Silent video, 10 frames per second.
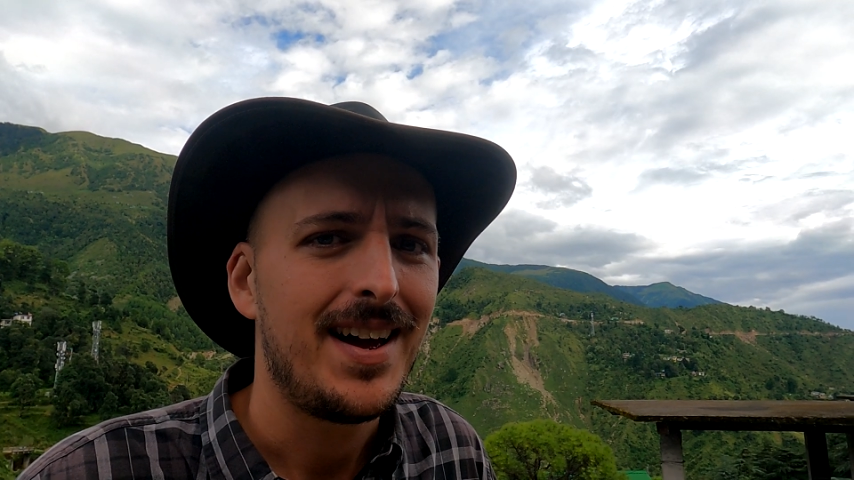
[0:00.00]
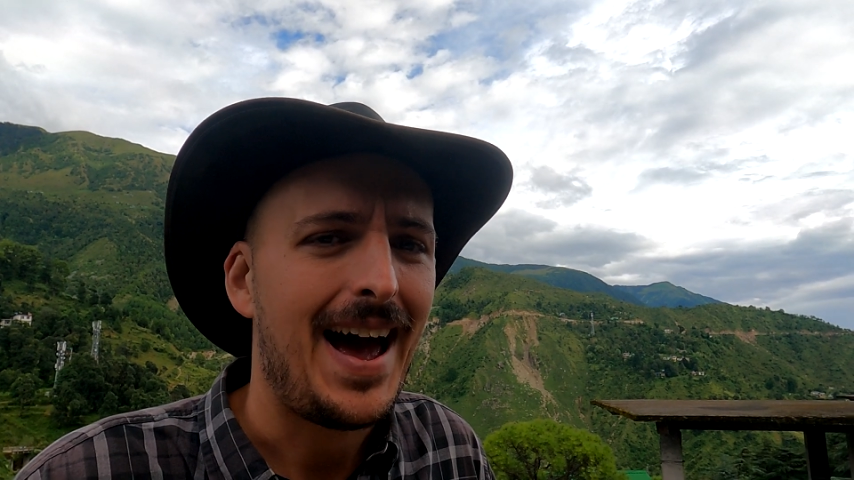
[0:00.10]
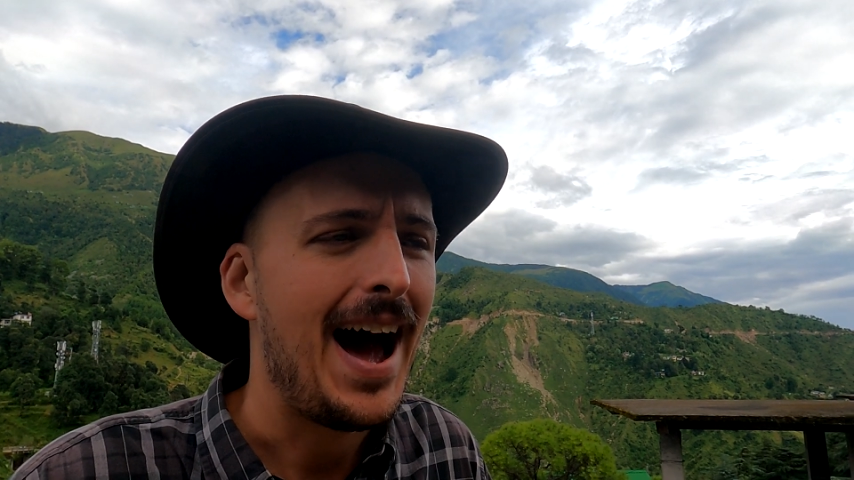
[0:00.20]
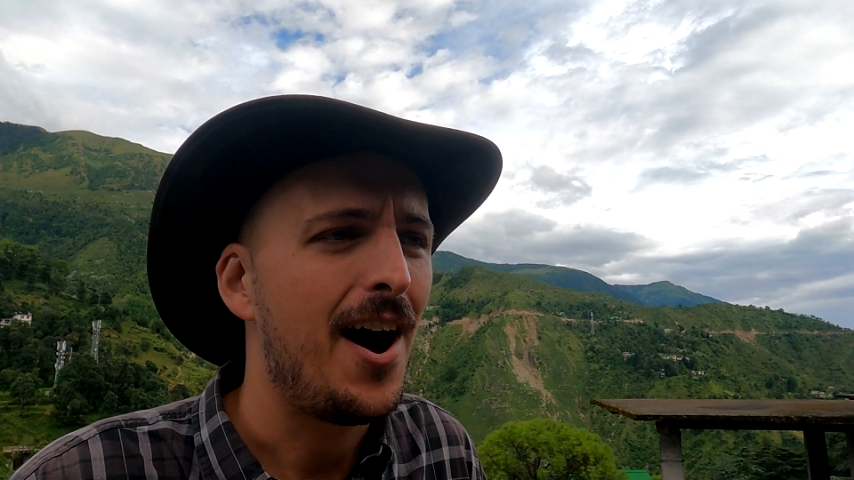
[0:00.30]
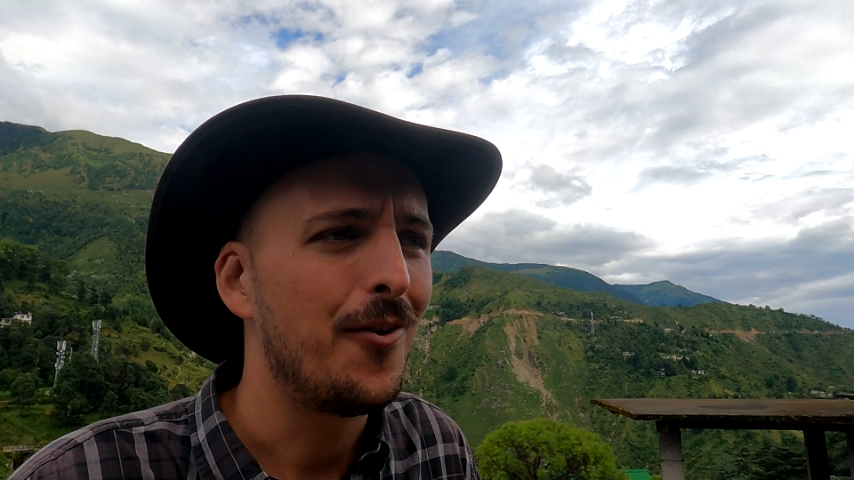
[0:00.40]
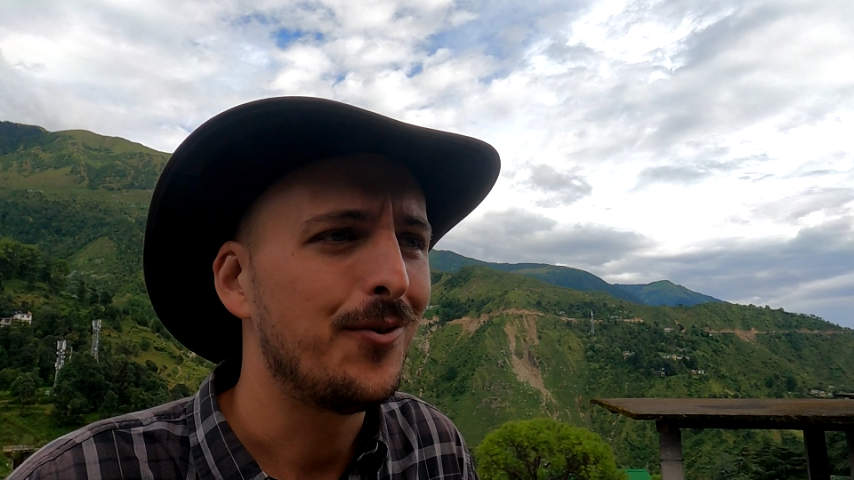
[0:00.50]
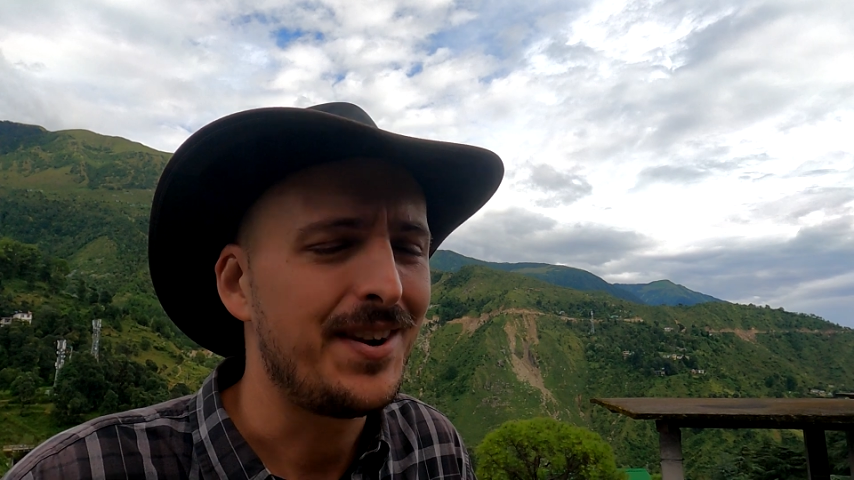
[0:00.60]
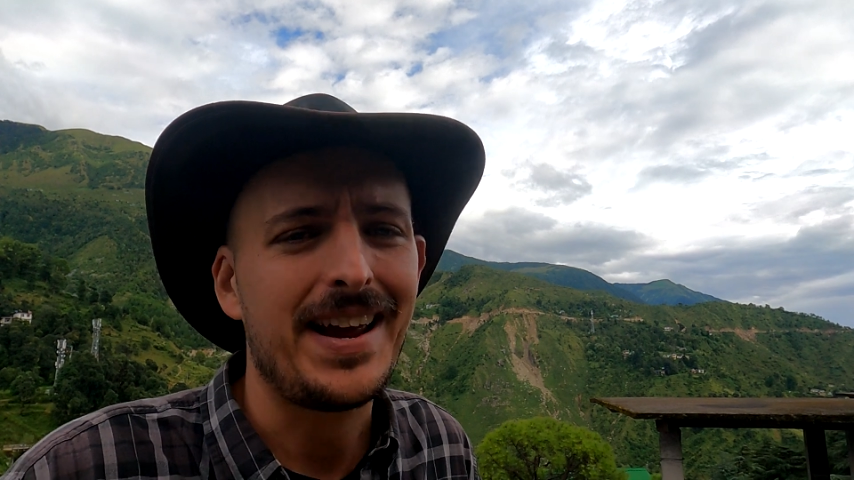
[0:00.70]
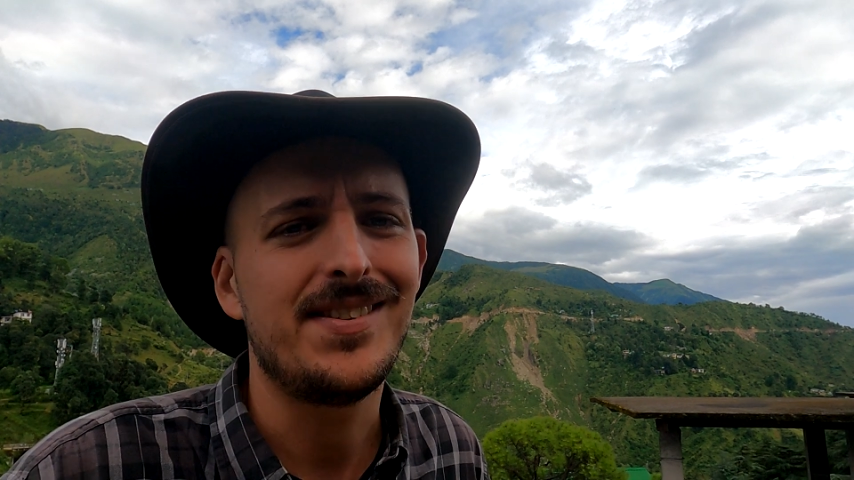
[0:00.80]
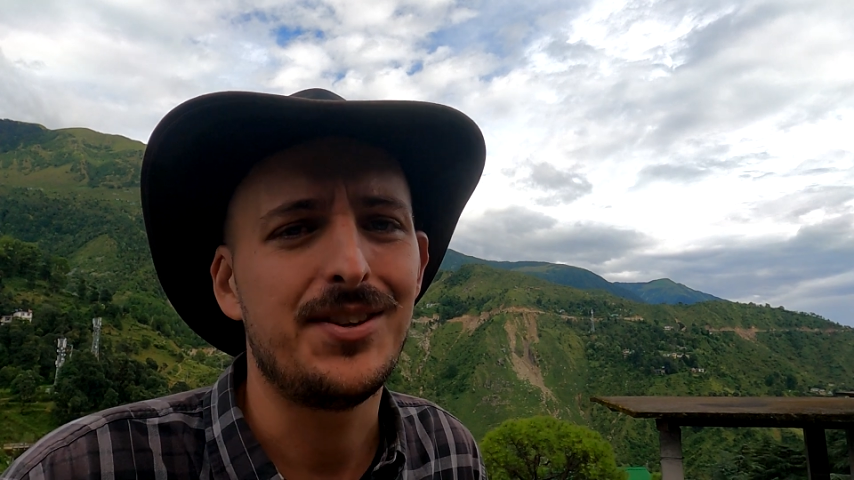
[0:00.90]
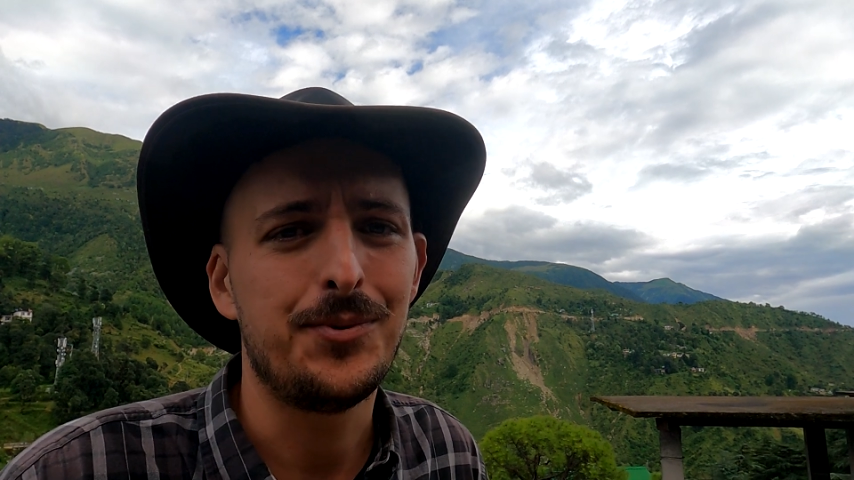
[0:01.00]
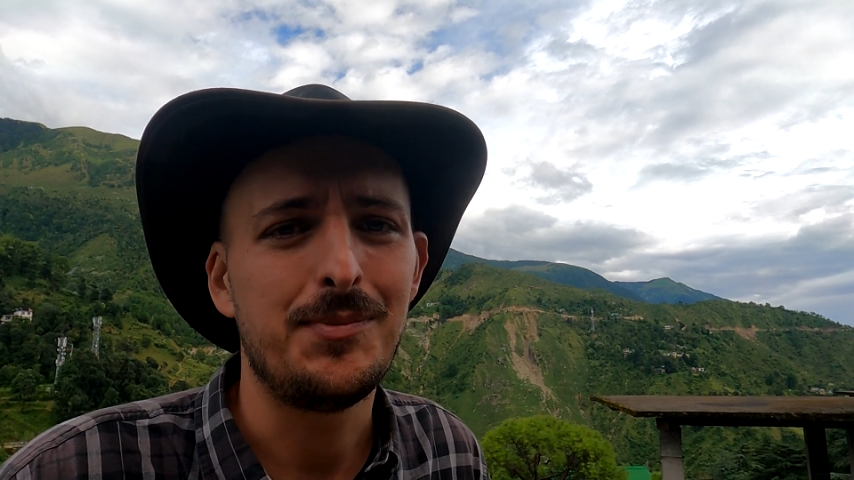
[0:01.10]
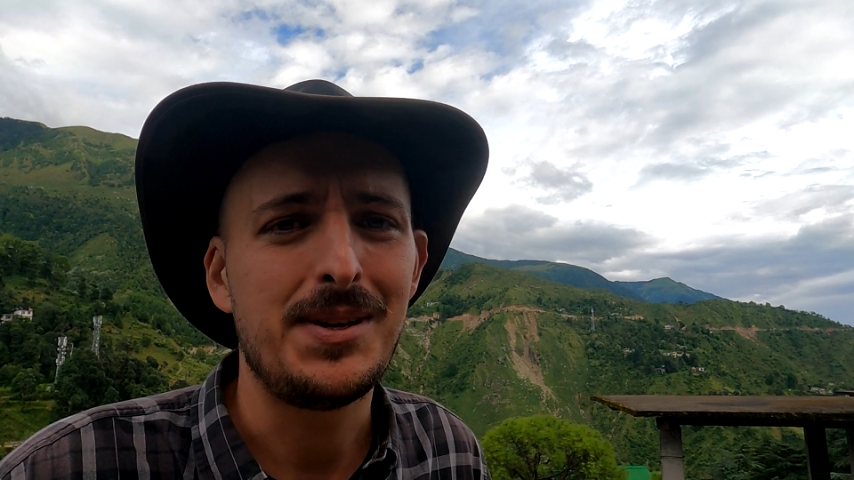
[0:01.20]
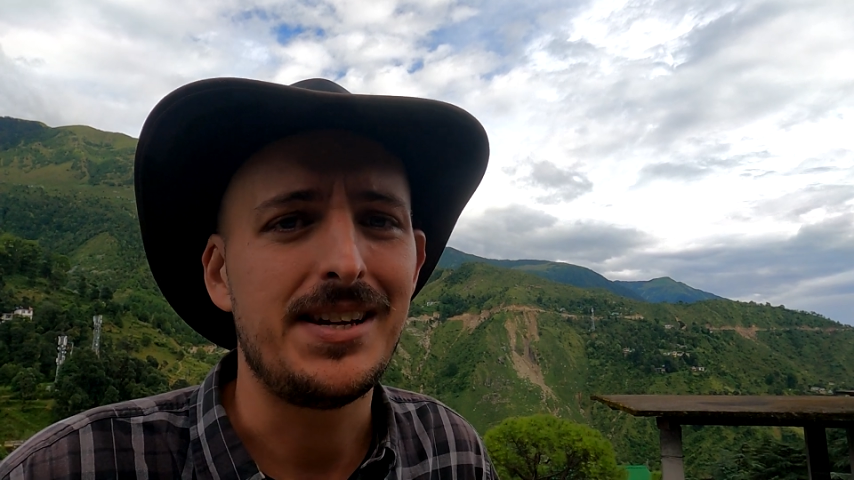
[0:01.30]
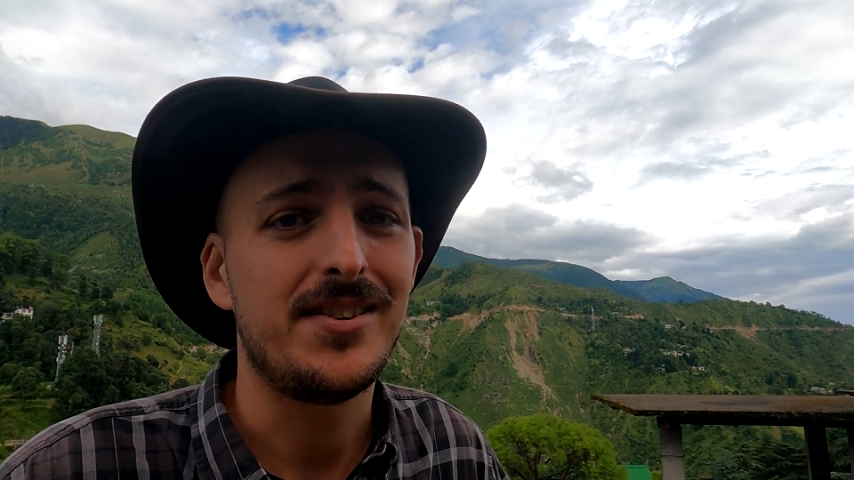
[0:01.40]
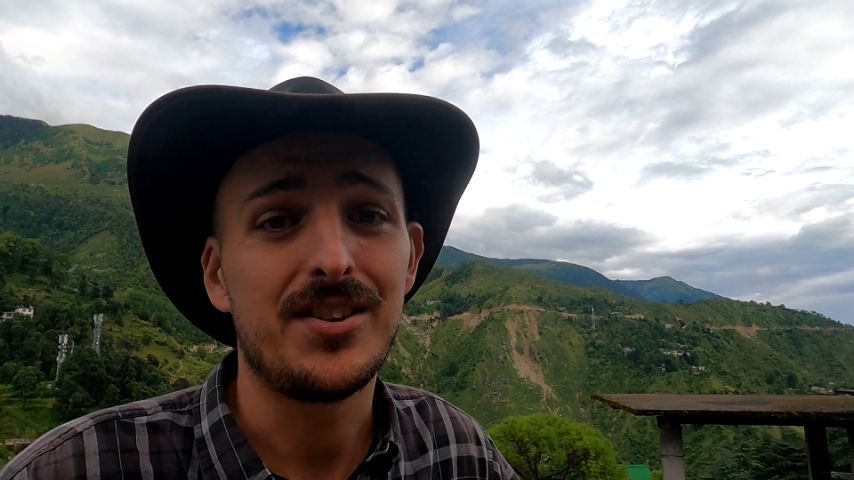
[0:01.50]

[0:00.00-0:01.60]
how nice it would be